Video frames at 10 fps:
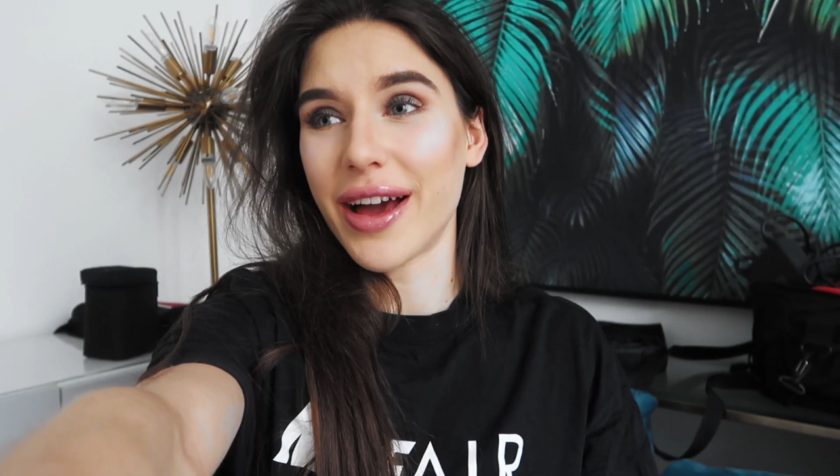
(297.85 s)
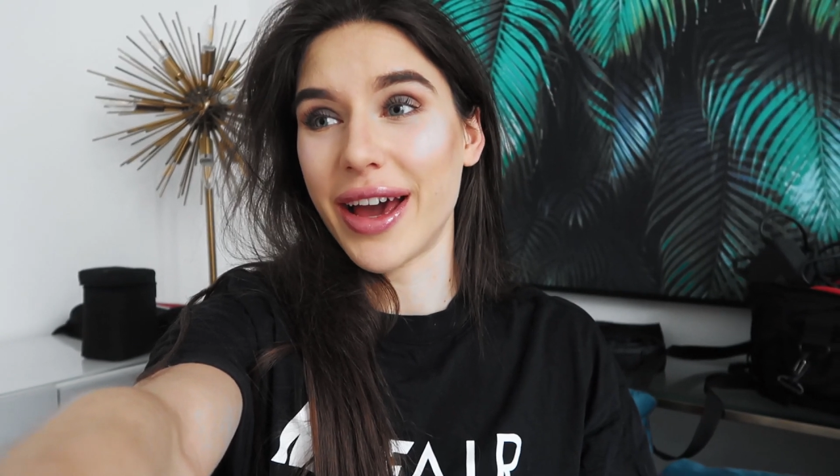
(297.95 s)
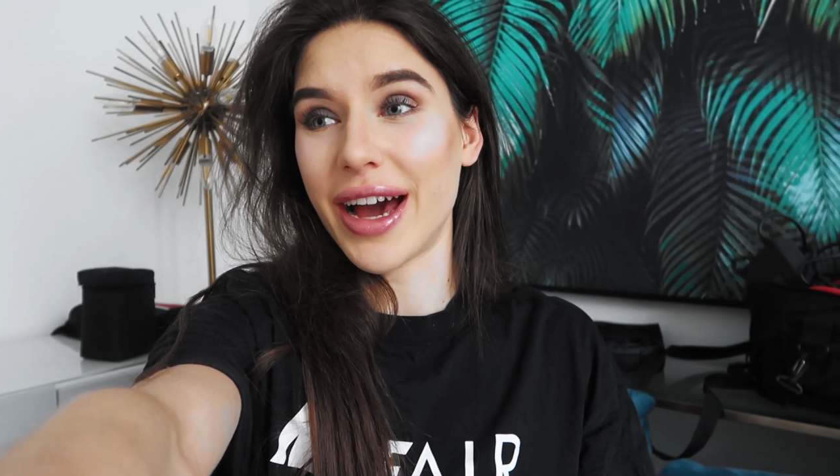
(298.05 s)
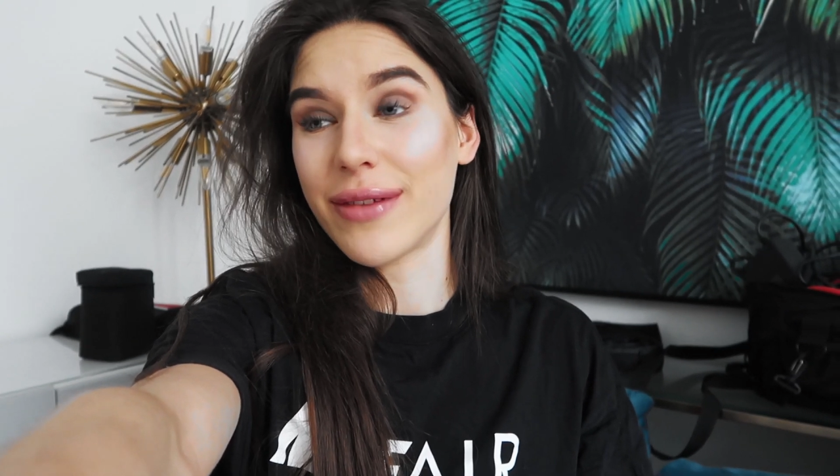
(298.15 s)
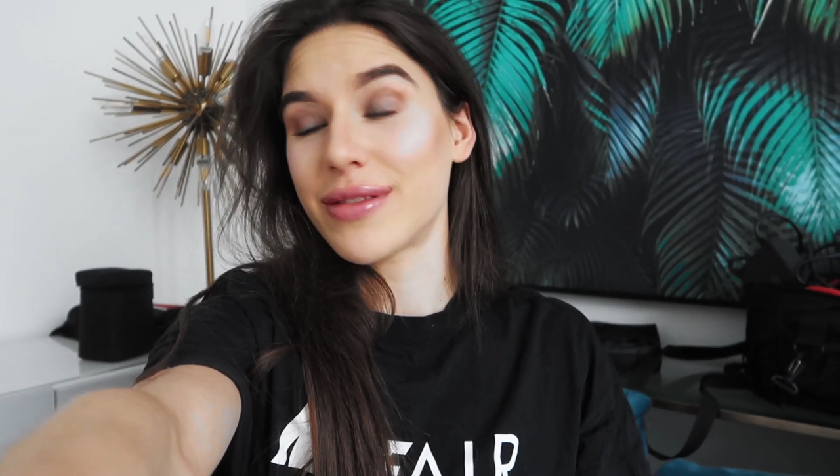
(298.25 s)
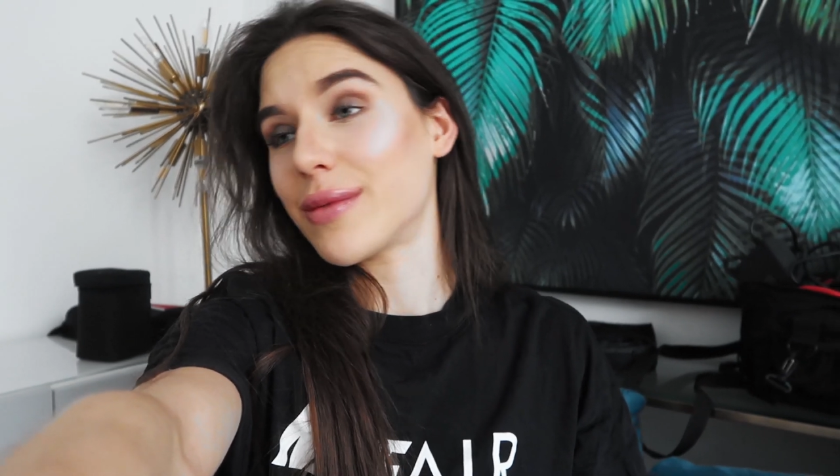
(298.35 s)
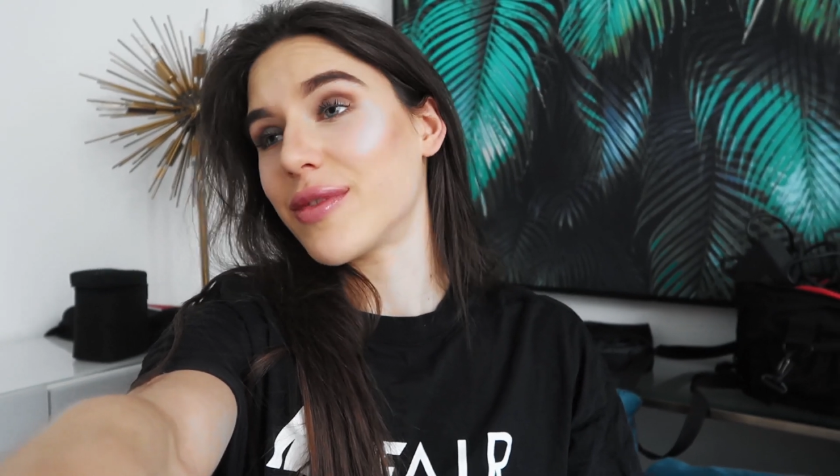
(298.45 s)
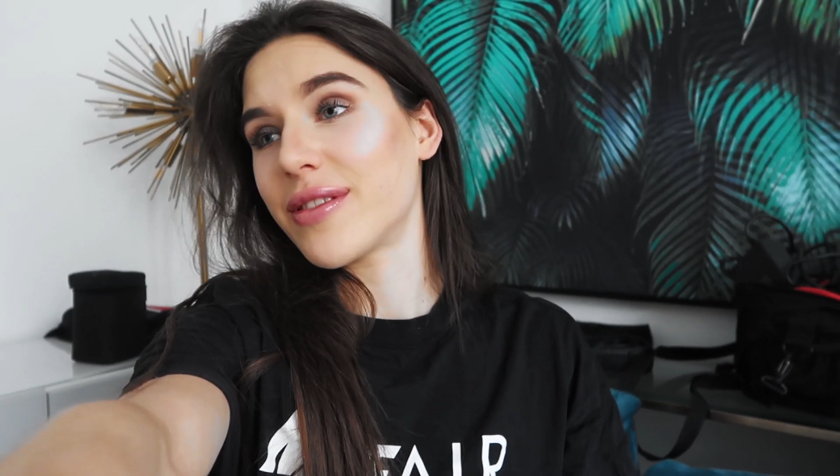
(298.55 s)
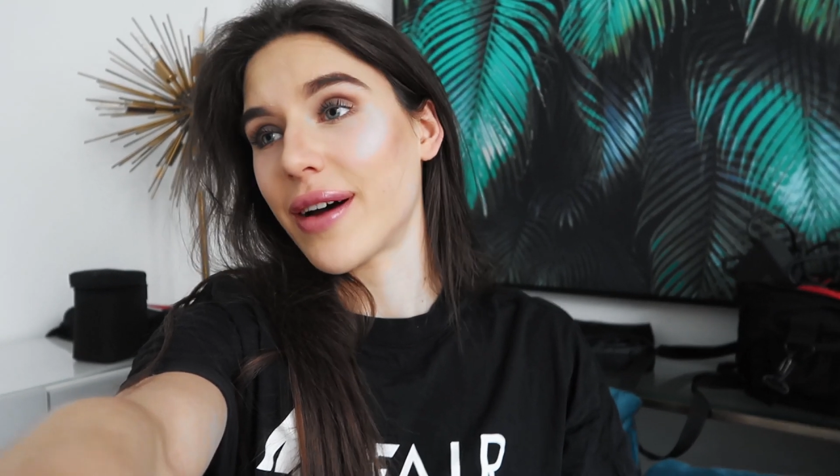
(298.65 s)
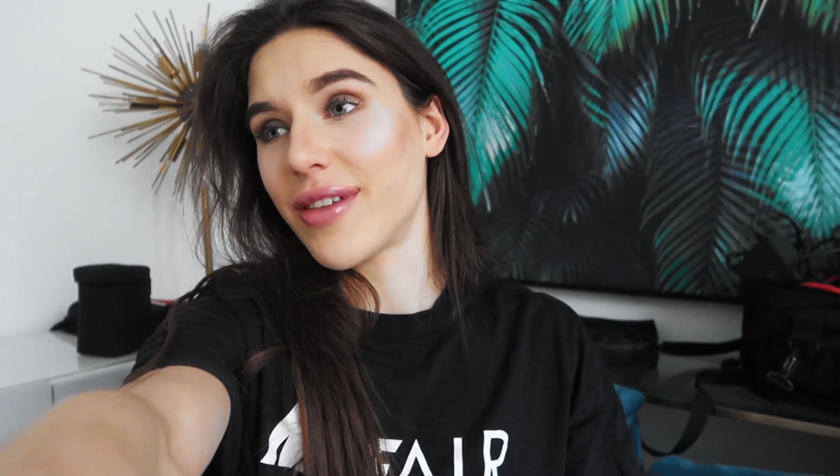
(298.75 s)
I have some
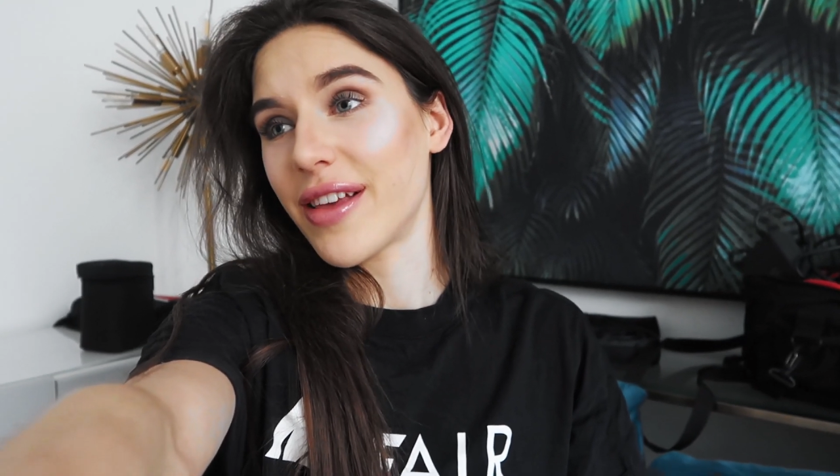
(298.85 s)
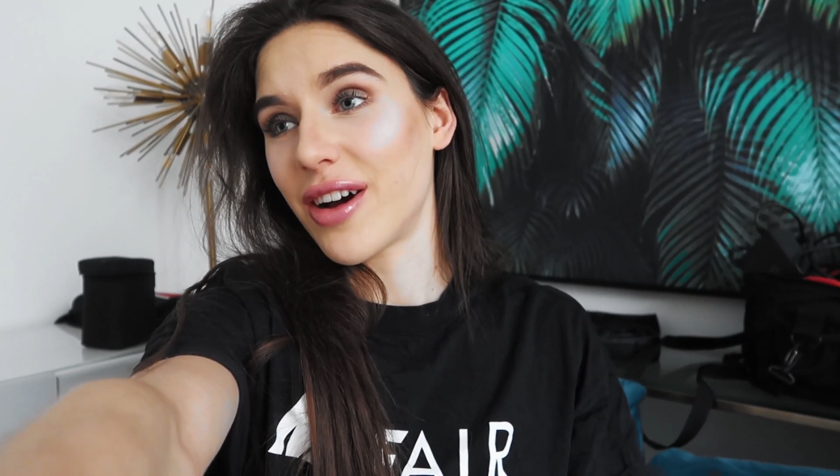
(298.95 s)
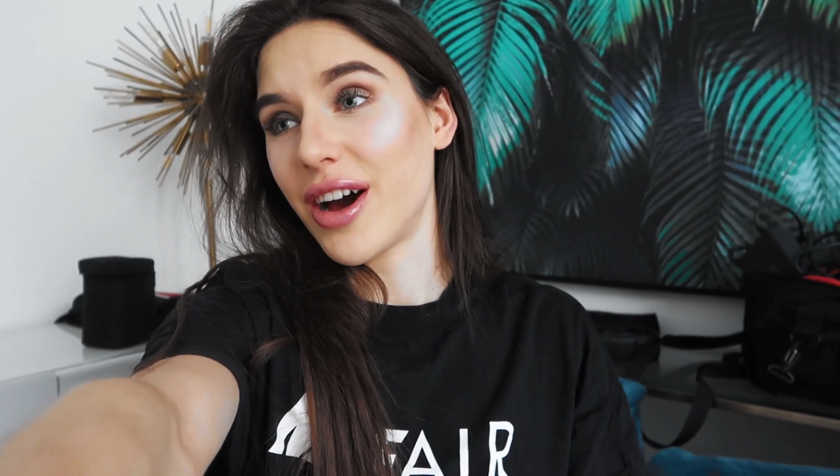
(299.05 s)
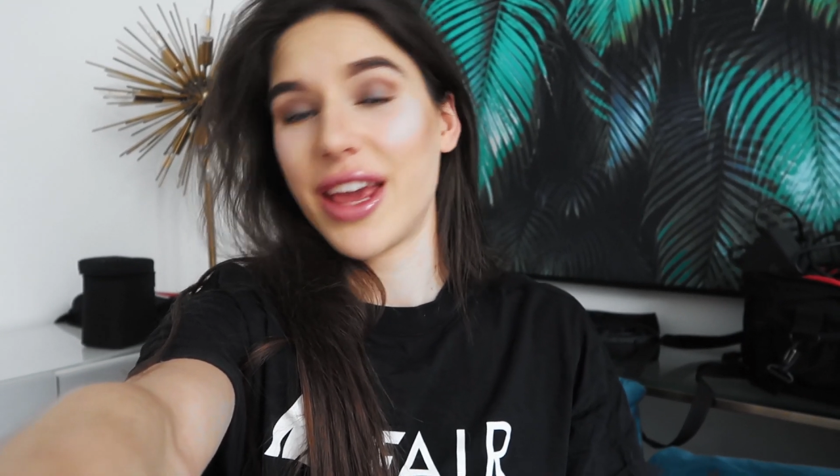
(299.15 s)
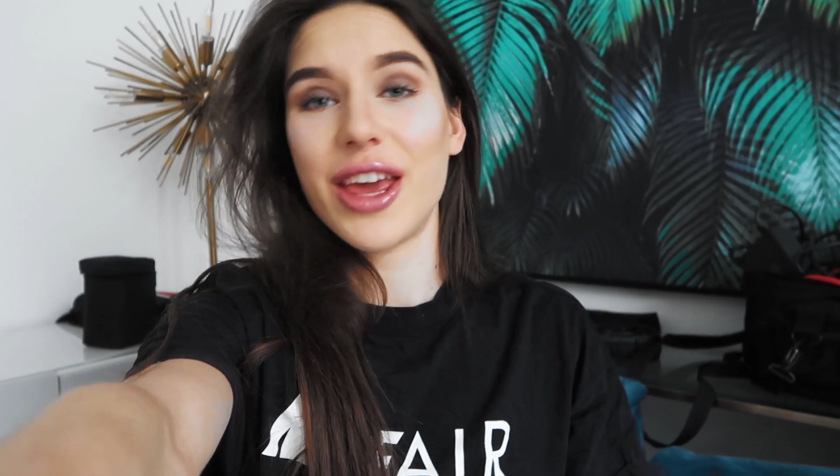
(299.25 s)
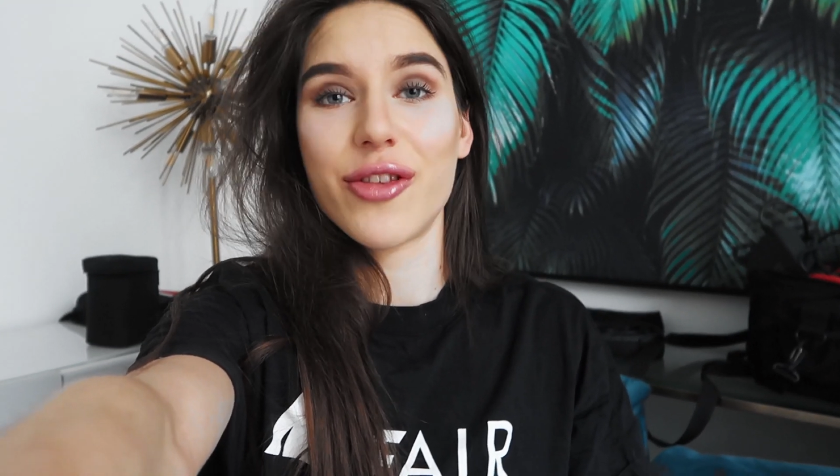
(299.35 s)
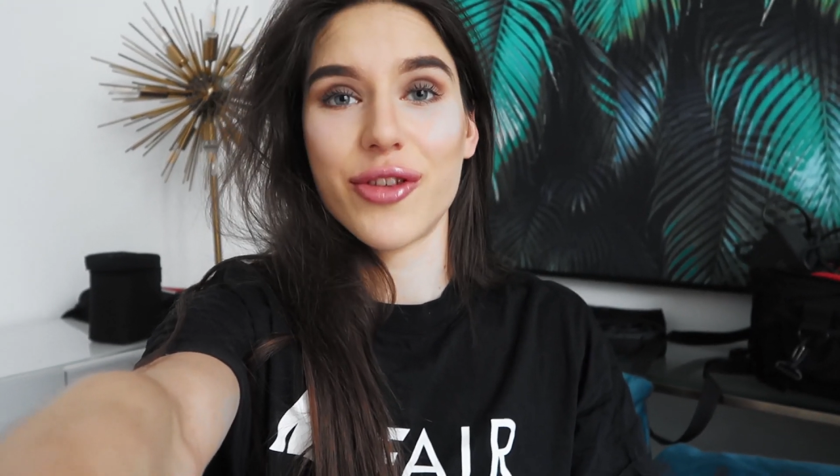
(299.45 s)
stuff that I need